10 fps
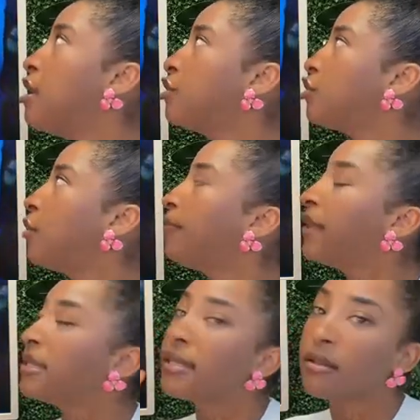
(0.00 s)
So
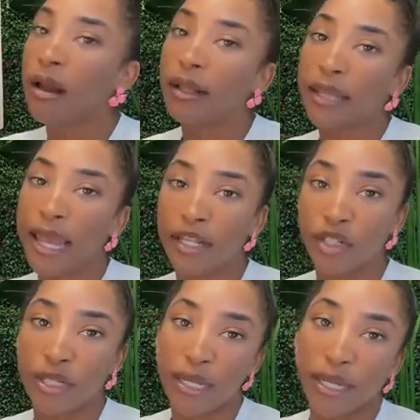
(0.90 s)
this is called
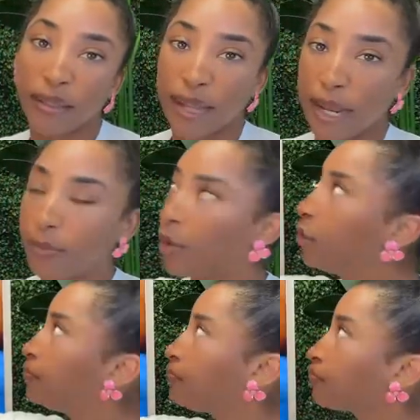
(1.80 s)
HD
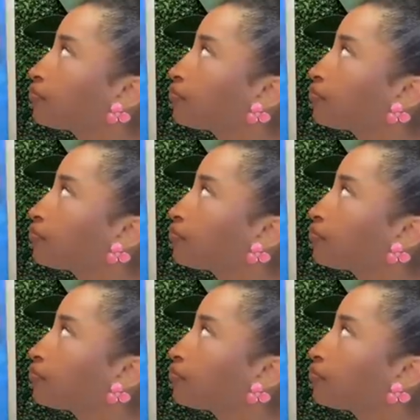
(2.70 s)
lipo.